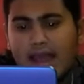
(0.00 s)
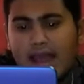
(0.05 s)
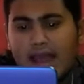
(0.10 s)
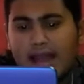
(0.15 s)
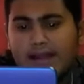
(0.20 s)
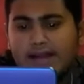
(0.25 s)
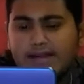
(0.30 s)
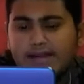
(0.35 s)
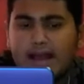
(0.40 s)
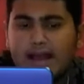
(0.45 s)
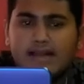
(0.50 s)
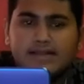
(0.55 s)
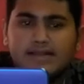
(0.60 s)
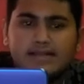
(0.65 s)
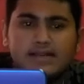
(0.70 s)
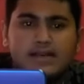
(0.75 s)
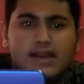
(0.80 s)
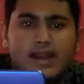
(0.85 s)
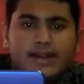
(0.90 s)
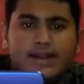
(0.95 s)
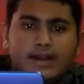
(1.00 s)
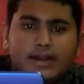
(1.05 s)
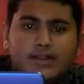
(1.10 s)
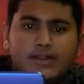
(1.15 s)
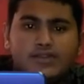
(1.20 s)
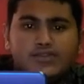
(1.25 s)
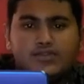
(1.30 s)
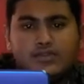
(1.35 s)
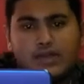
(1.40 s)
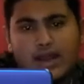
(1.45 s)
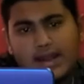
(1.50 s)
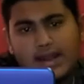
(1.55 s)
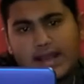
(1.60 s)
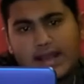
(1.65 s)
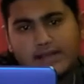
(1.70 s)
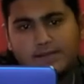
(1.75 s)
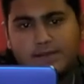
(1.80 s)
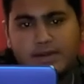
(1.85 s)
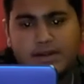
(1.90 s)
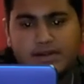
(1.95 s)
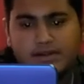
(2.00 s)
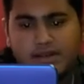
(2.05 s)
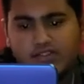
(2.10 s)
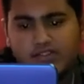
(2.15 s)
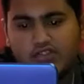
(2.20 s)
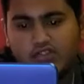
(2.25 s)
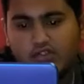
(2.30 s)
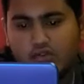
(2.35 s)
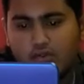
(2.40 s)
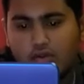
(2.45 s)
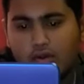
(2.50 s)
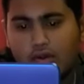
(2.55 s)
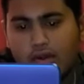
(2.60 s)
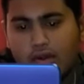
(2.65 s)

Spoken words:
and it has a 18:9 aspect ratio.